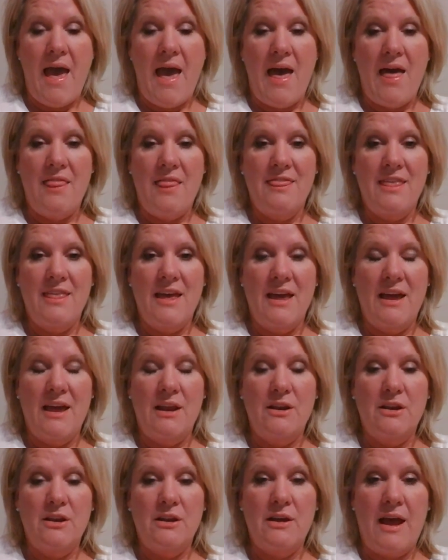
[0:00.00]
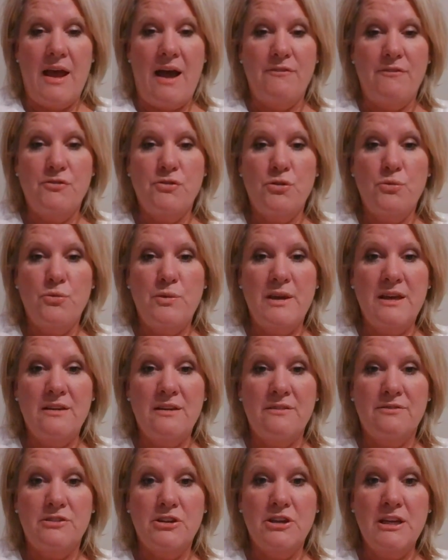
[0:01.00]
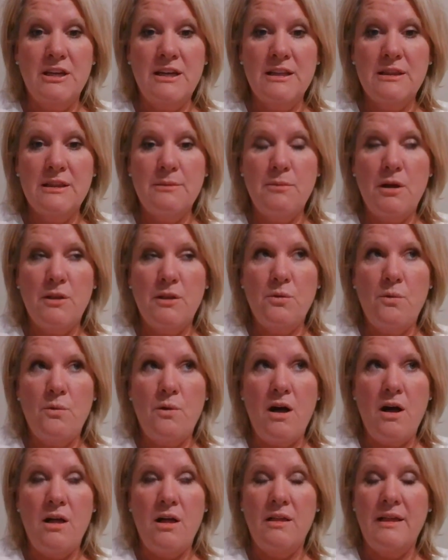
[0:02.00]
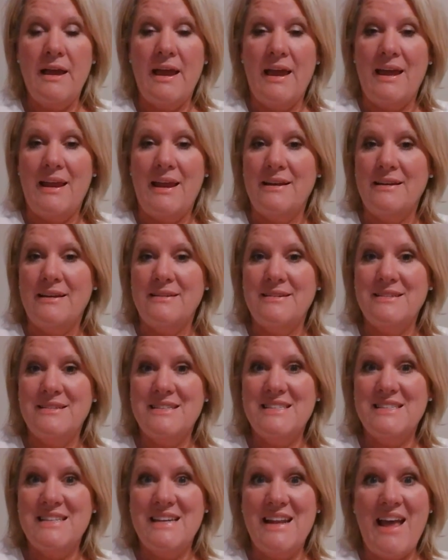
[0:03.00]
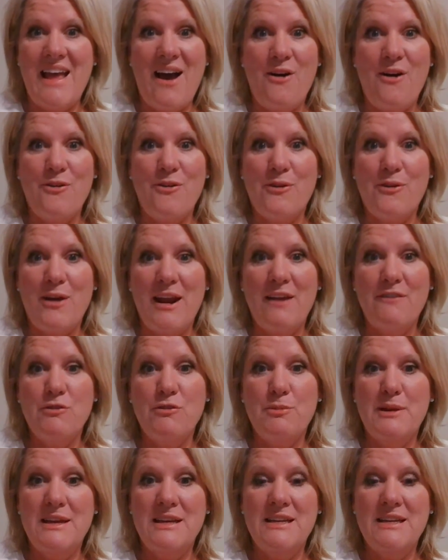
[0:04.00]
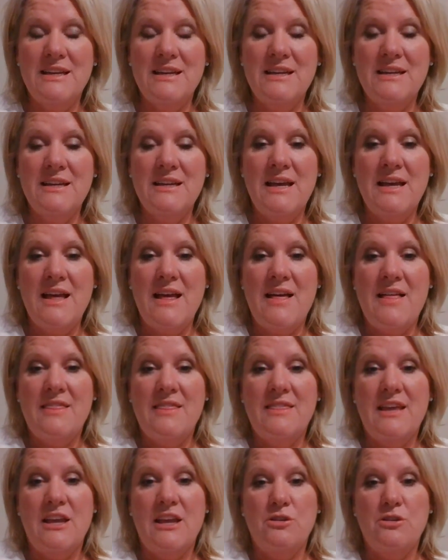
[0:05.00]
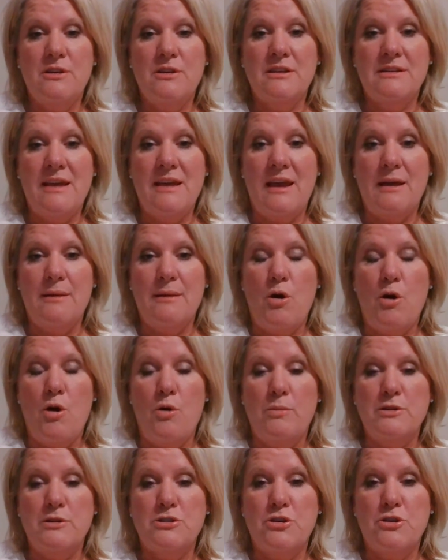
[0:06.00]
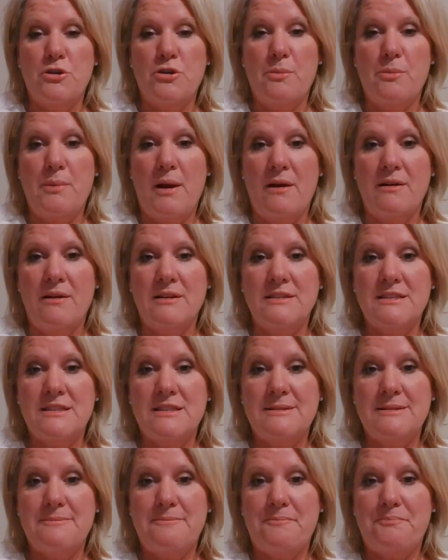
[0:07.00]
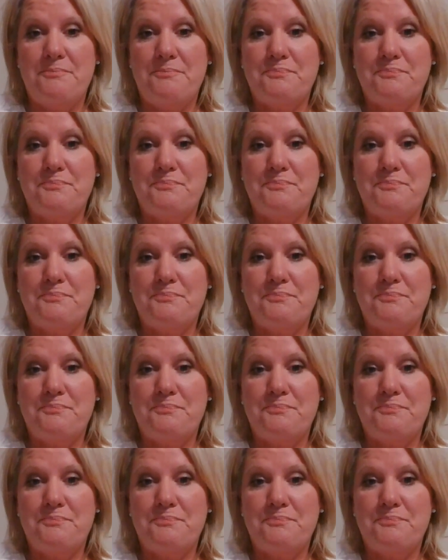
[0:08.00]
And then after a week of looking at them on the wall and seeing how great everybody did, then you can take them home and show your parents.